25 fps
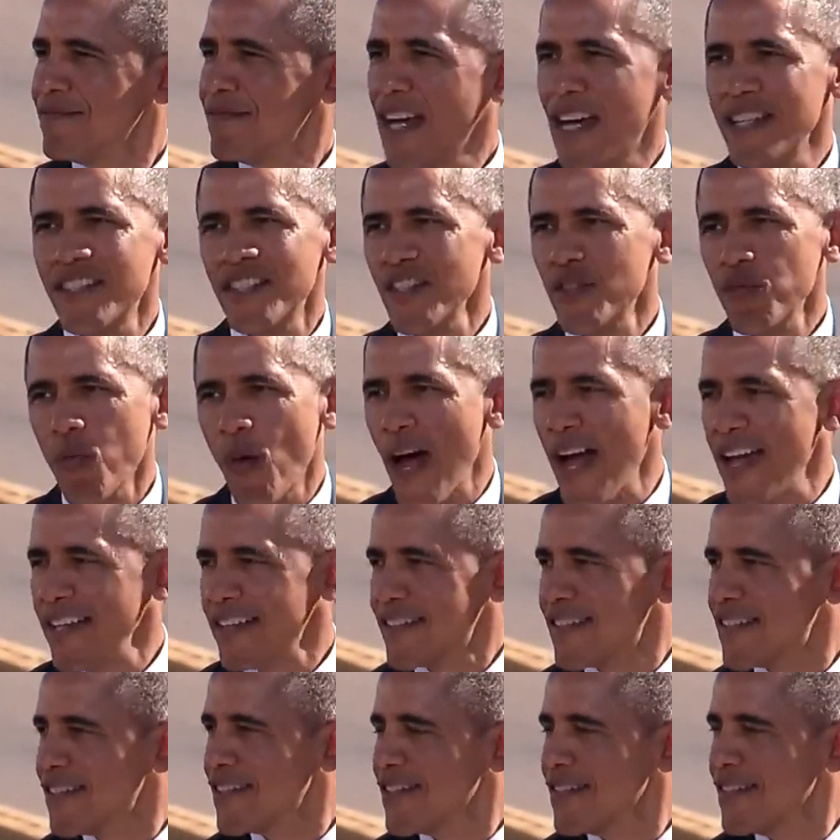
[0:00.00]
not just
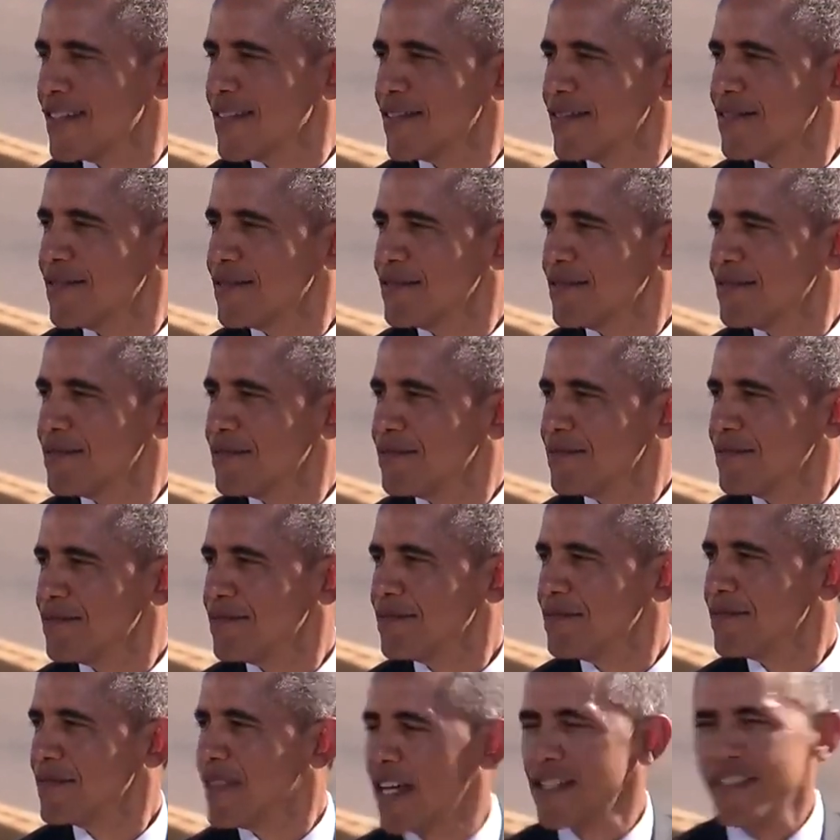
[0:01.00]
whites,
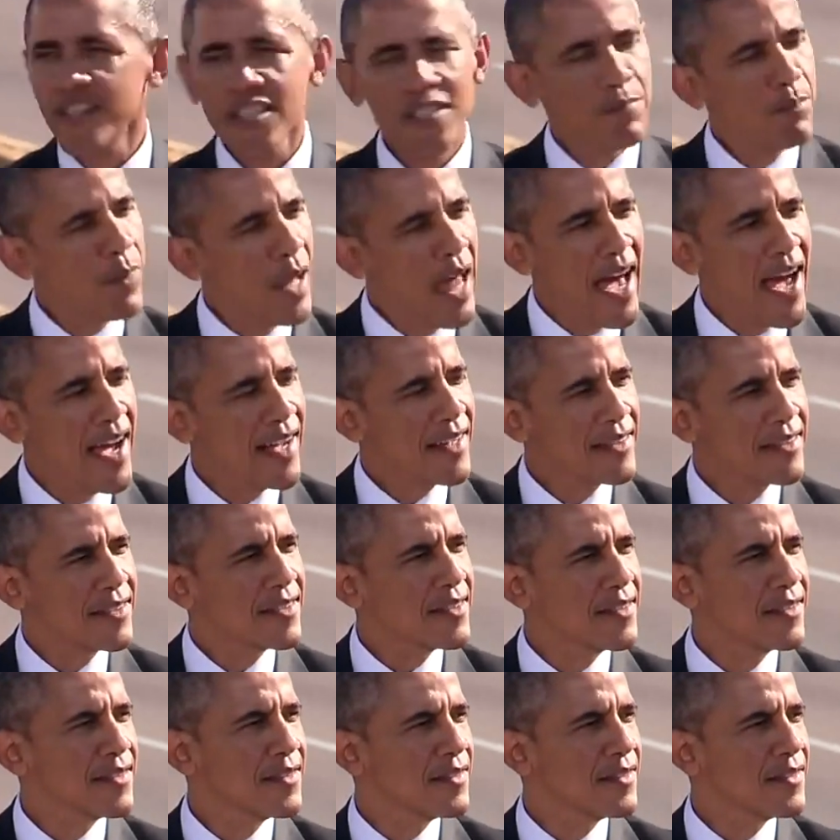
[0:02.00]
not just blacks.